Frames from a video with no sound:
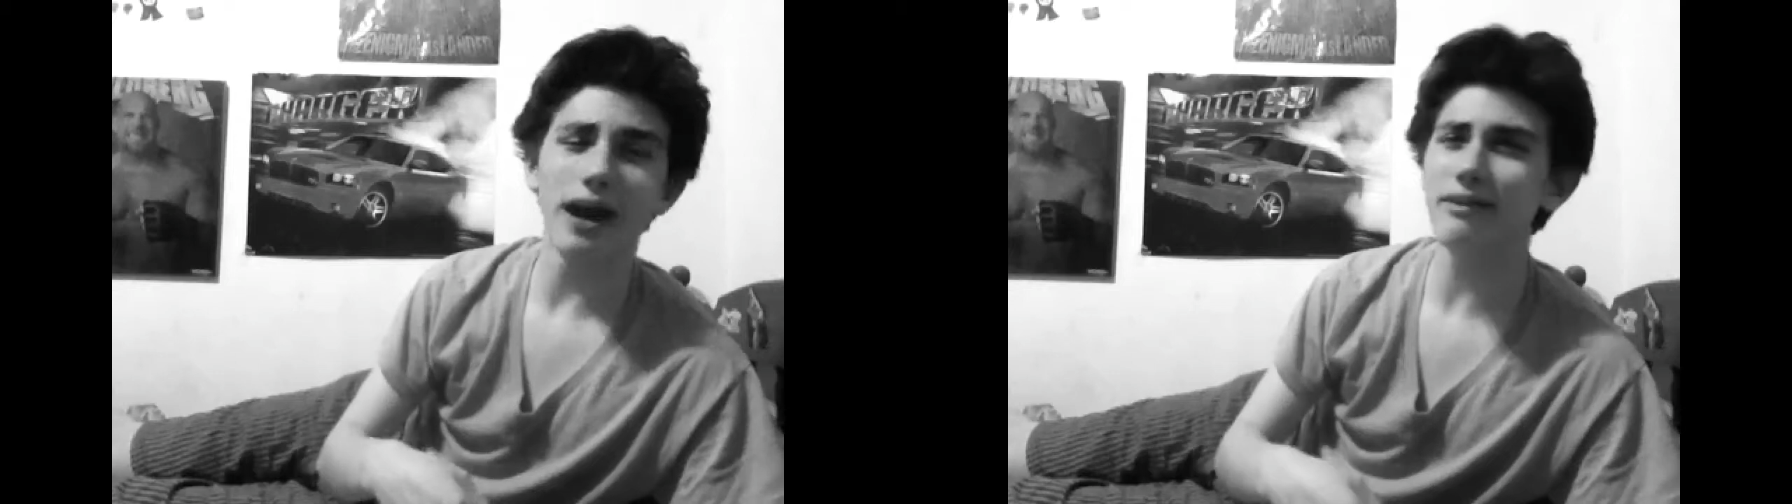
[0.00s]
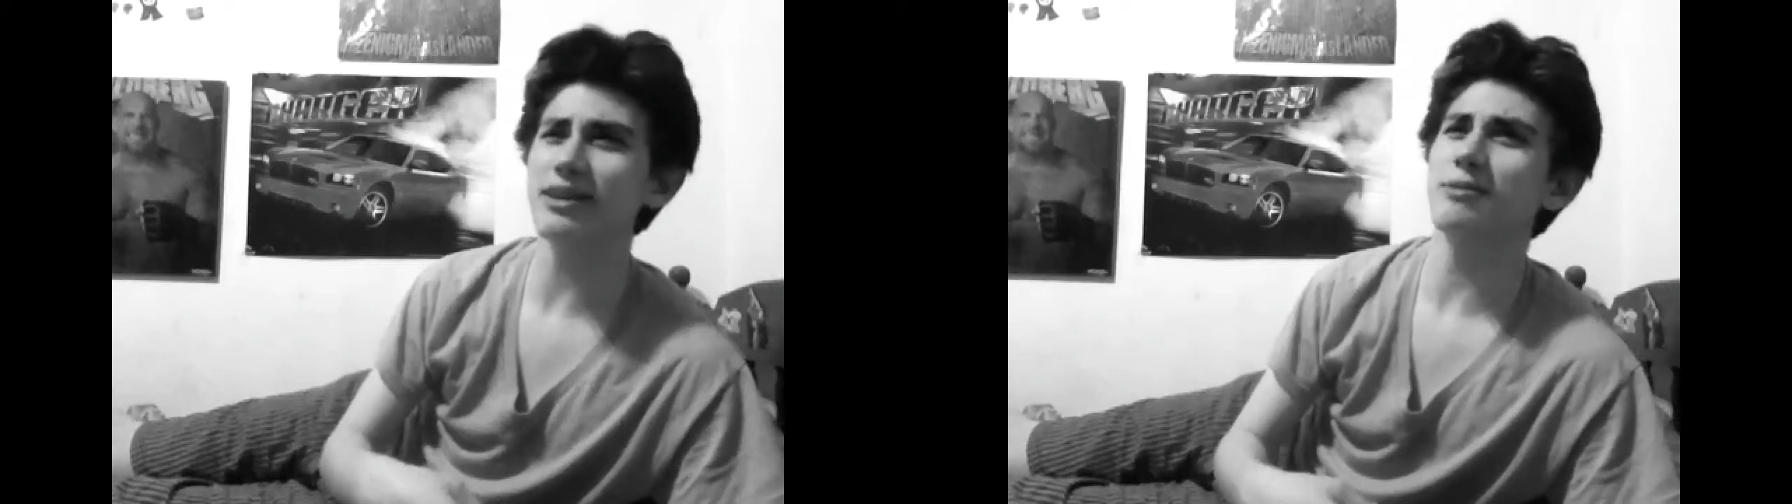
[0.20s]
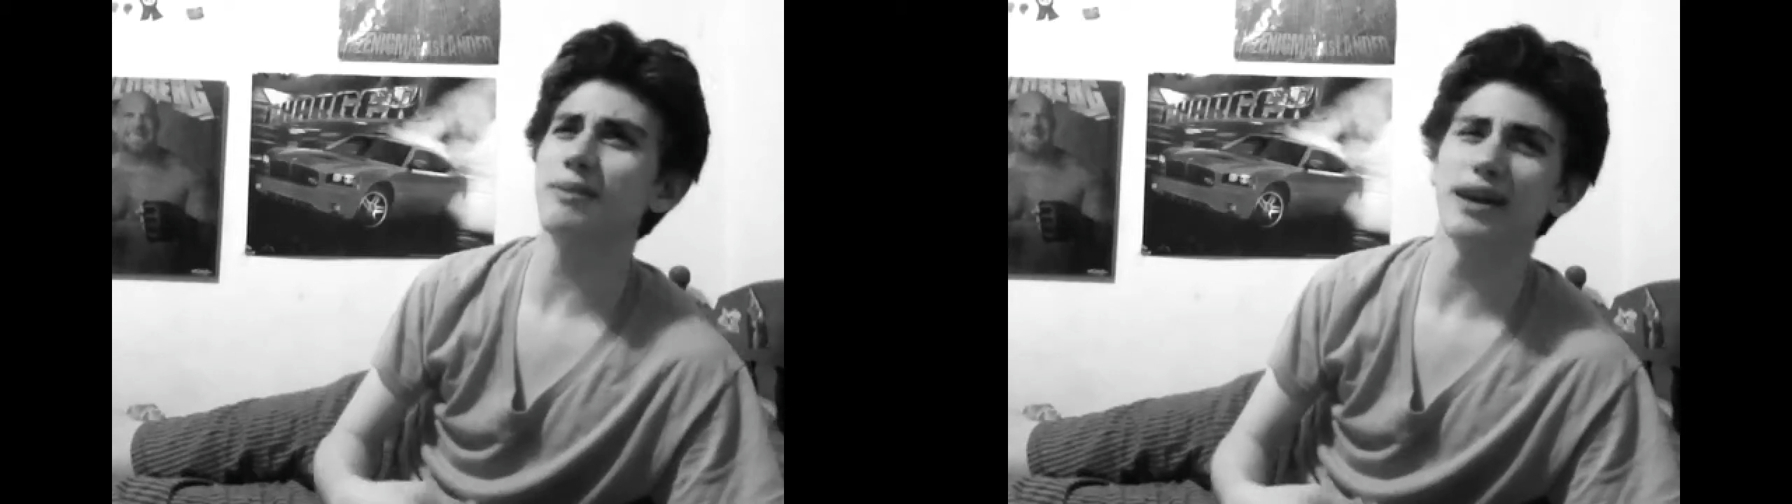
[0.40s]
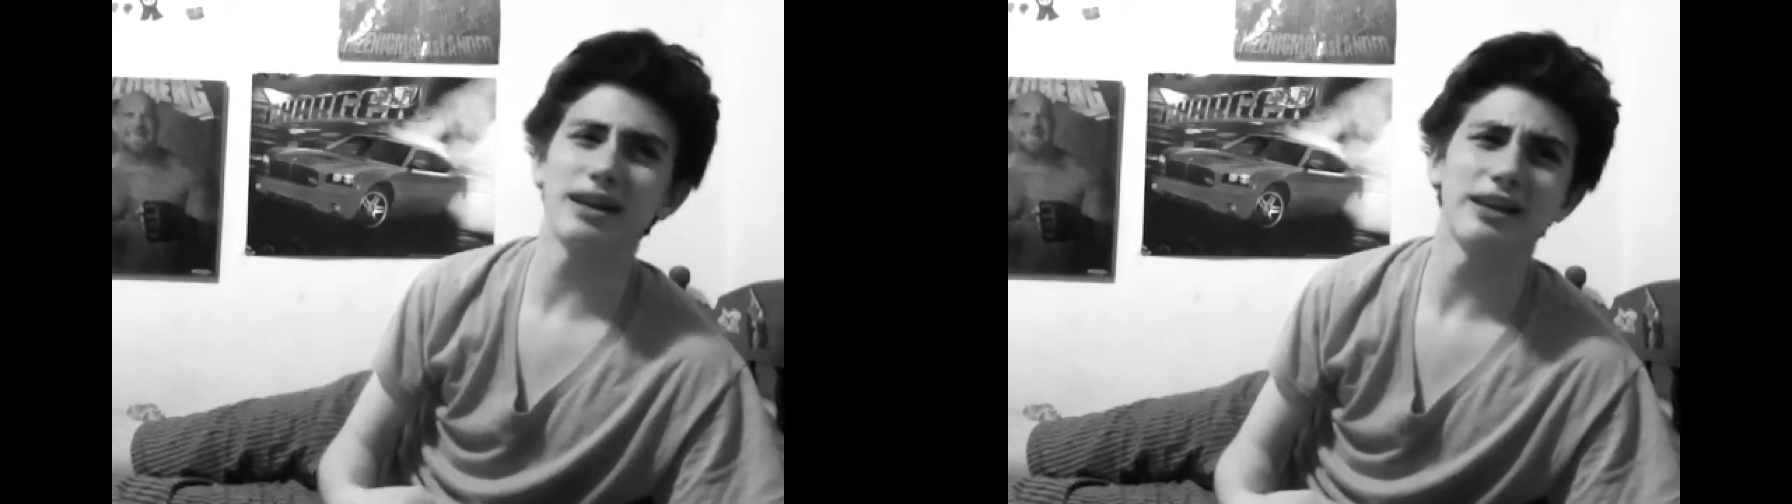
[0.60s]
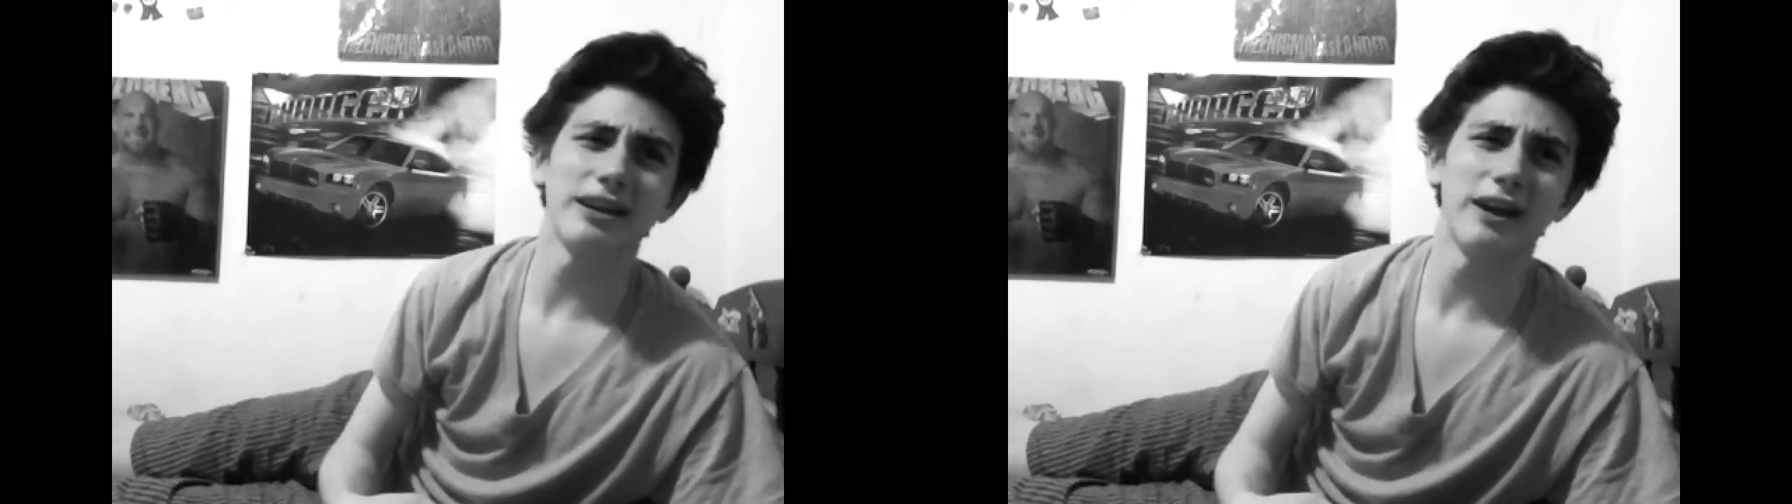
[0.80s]
I've
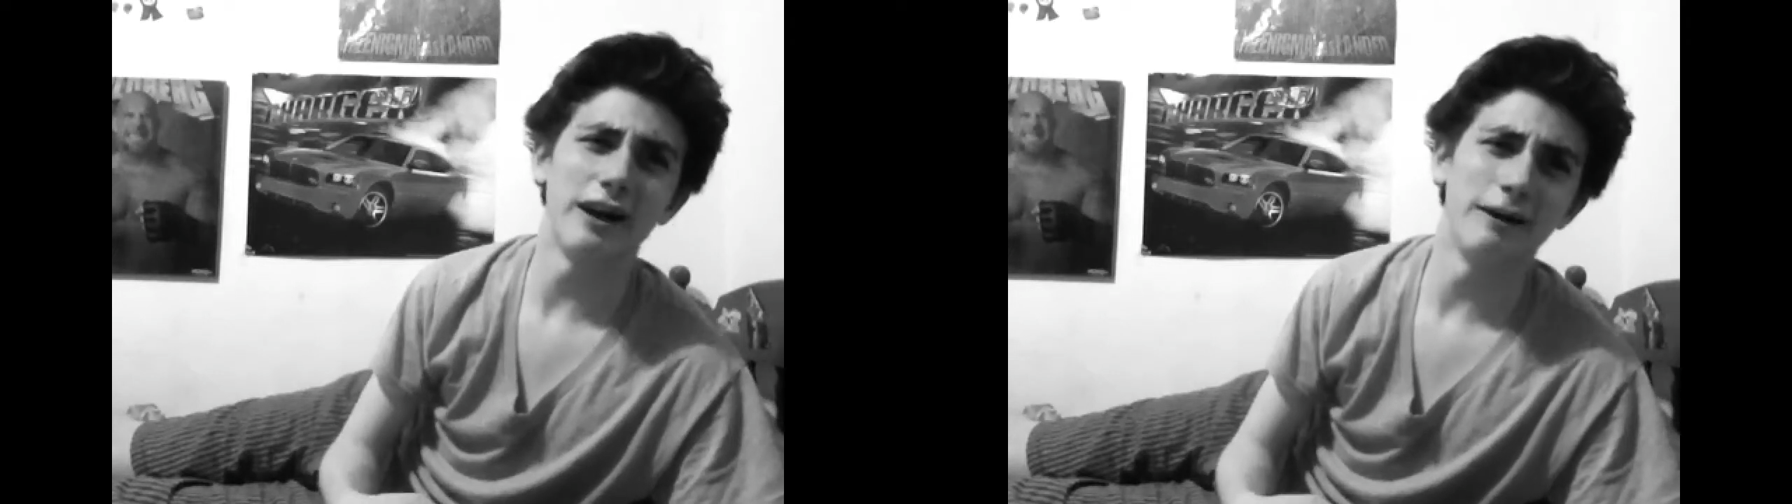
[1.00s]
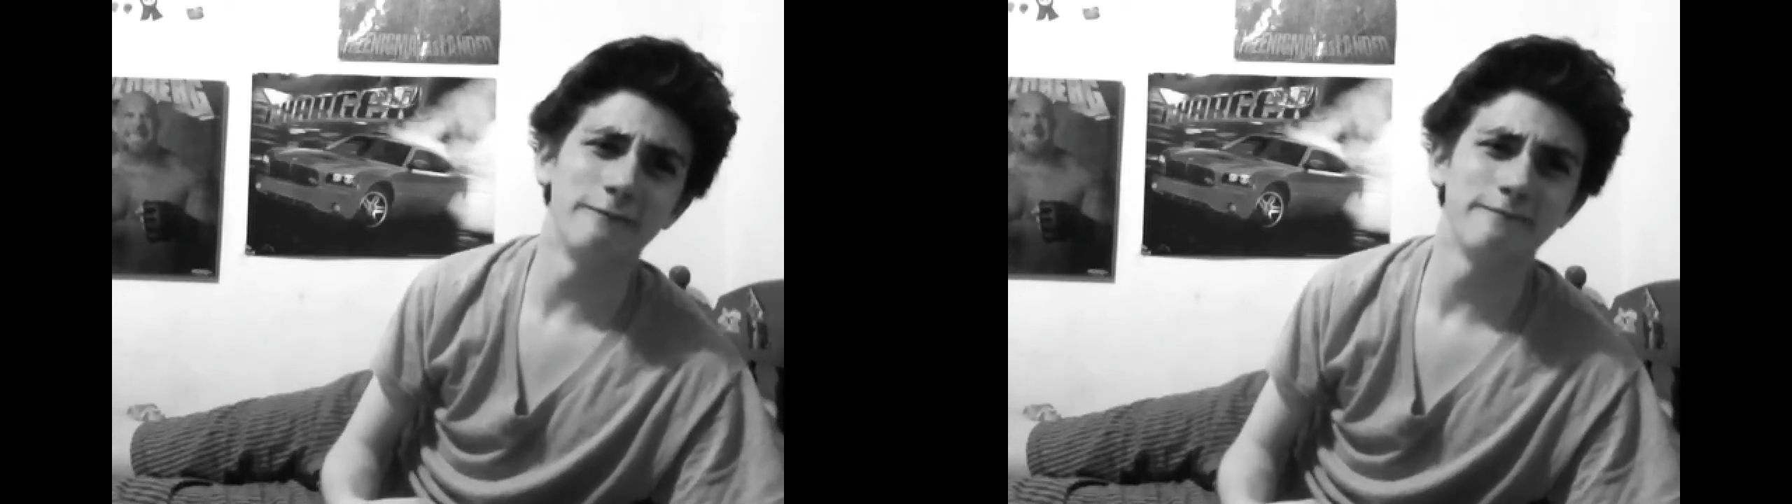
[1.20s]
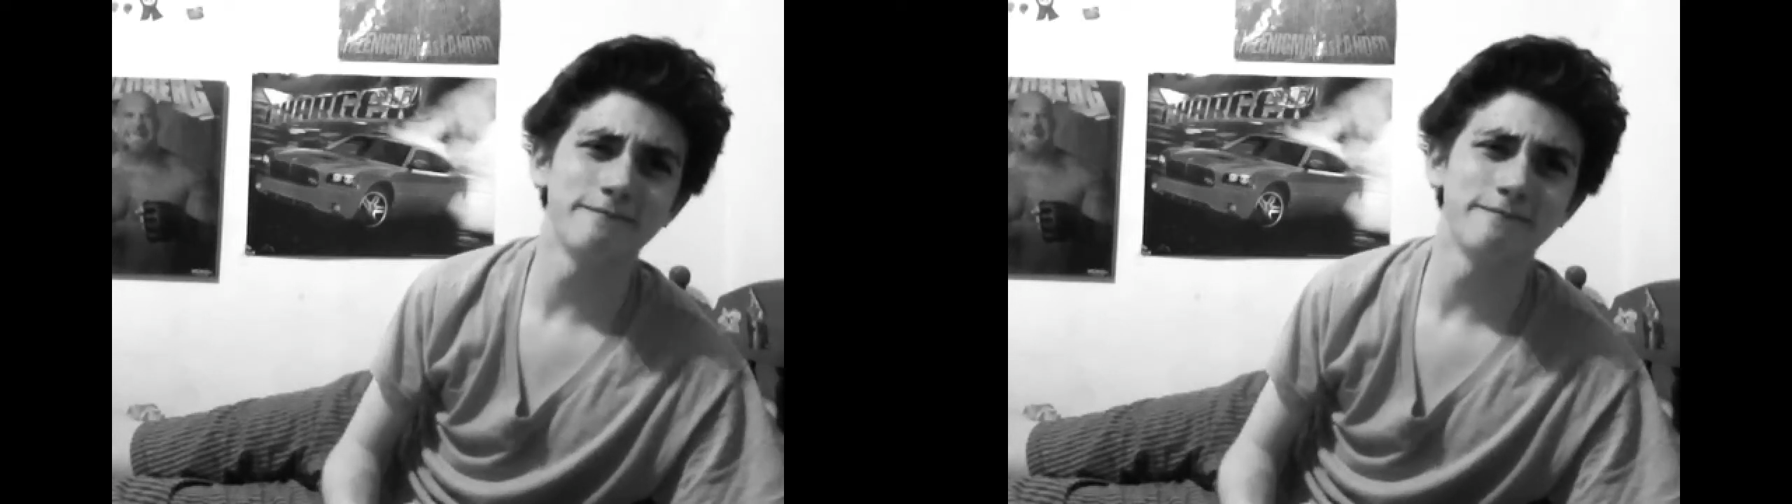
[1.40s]
explained. Um,